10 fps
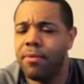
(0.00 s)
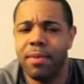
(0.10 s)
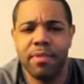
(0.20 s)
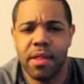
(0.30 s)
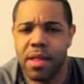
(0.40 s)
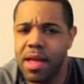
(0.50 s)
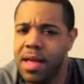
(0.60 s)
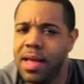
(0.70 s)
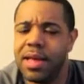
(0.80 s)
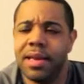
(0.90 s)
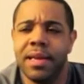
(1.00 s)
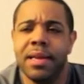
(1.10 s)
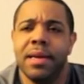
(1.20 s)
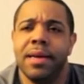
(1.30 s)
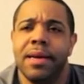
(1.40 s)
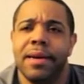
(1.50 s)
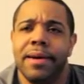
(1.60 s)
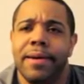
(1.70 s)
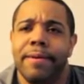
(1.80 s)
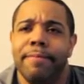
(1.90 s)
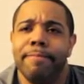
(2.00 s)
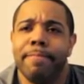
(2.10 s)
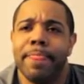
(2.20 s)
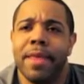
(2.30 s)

web design, um,